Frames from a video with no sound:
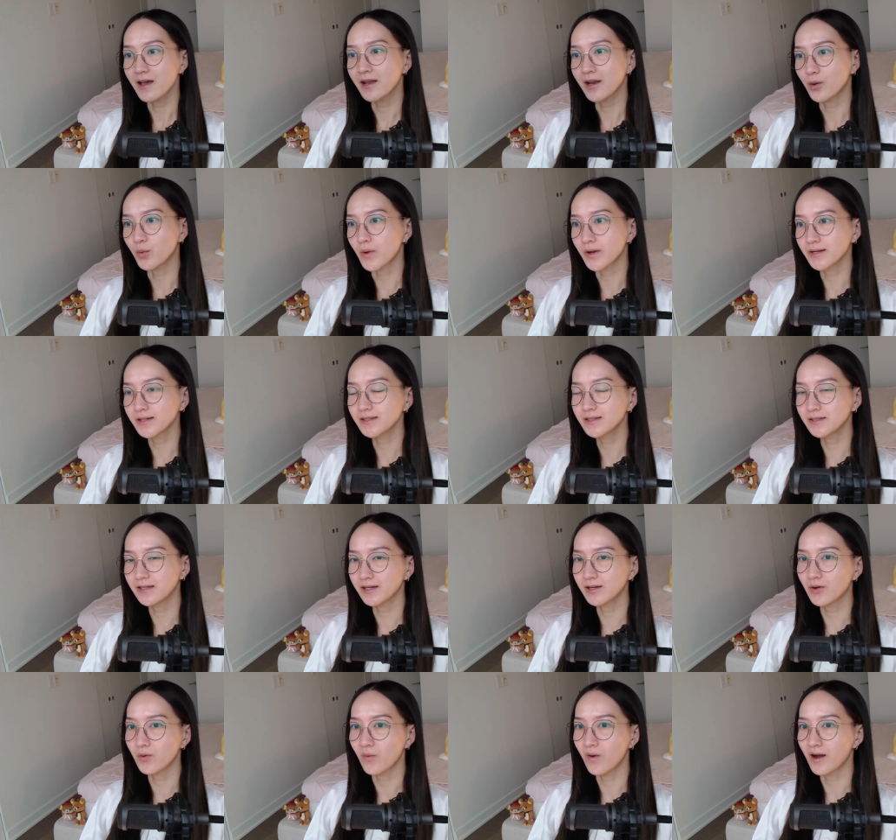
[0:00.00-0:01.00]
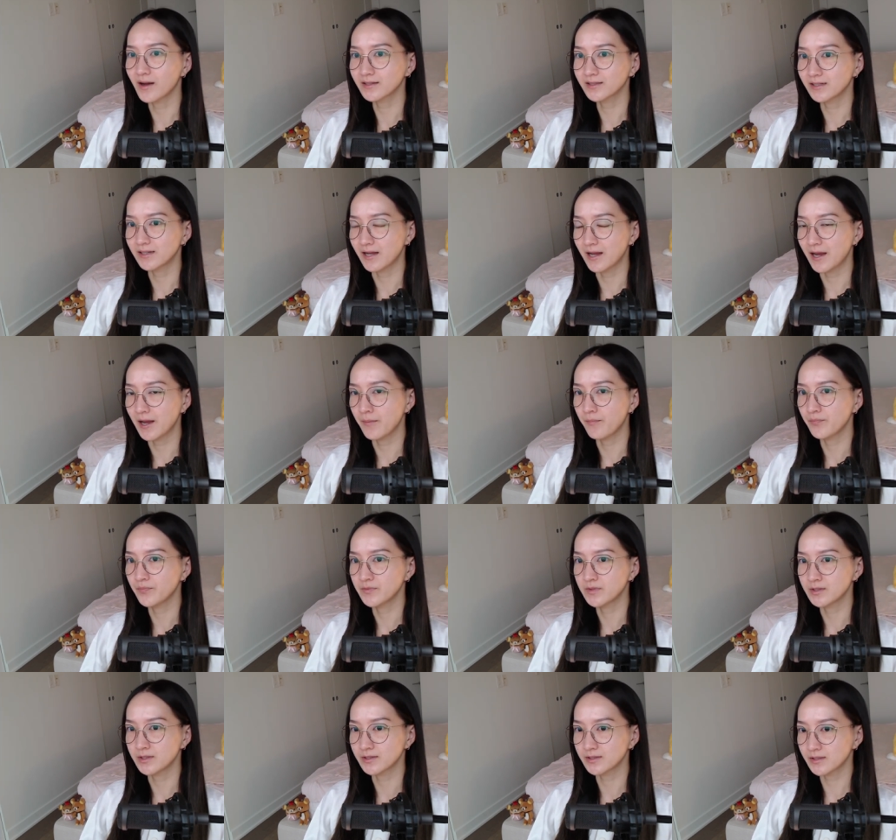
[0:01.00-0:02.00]
I wanted to take a walk today
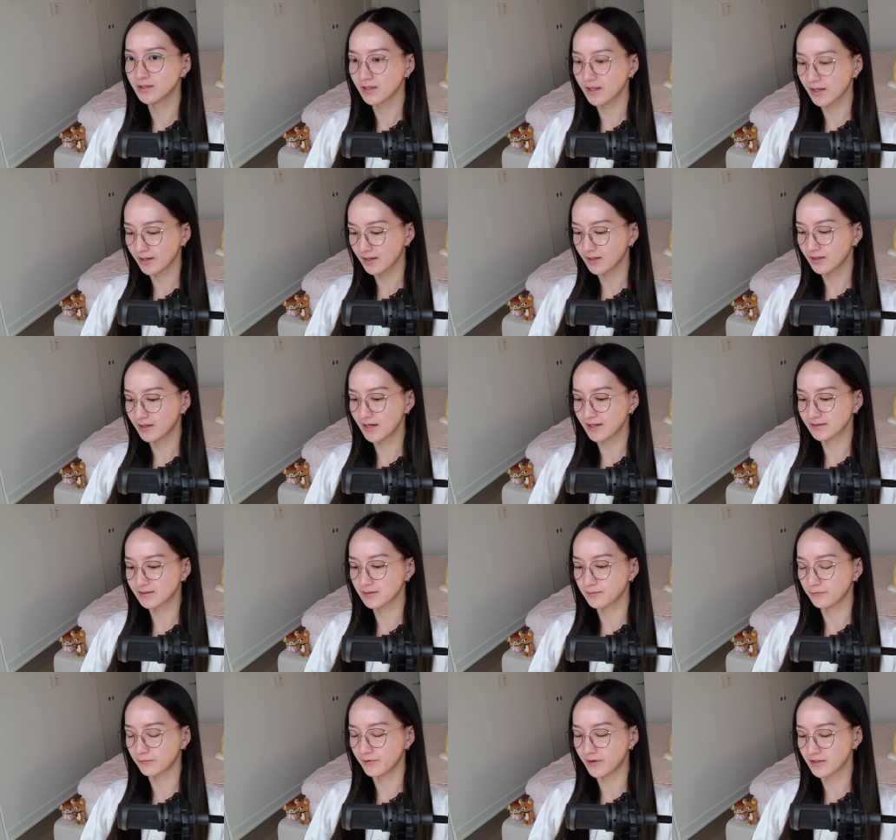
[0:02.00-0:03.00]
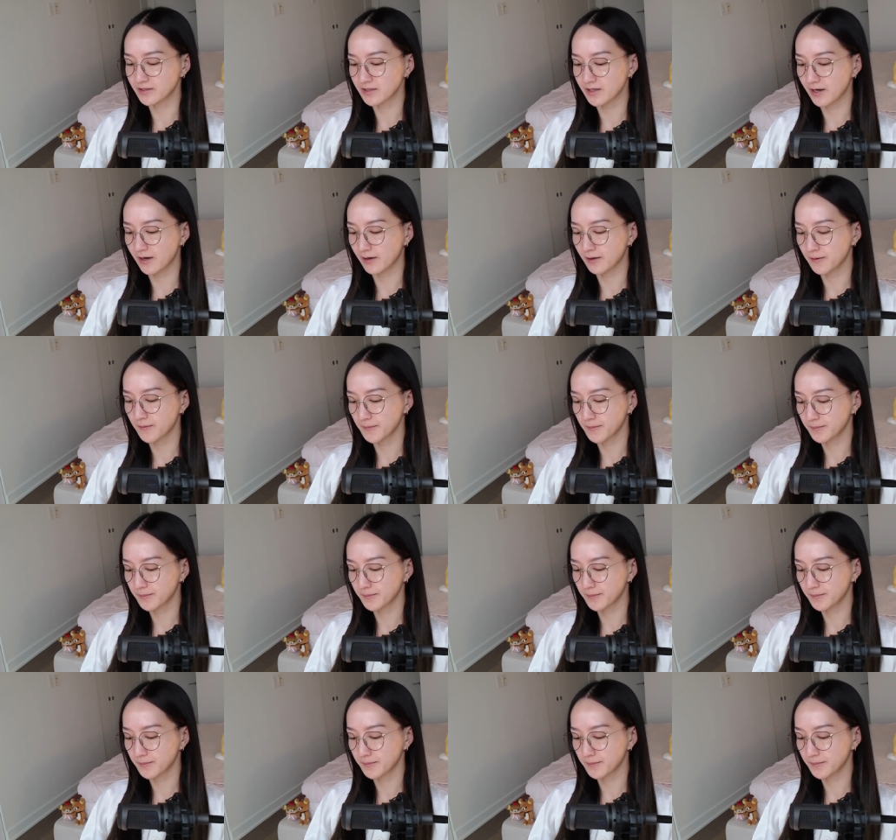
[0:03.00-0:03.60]
just to like get some fresh air,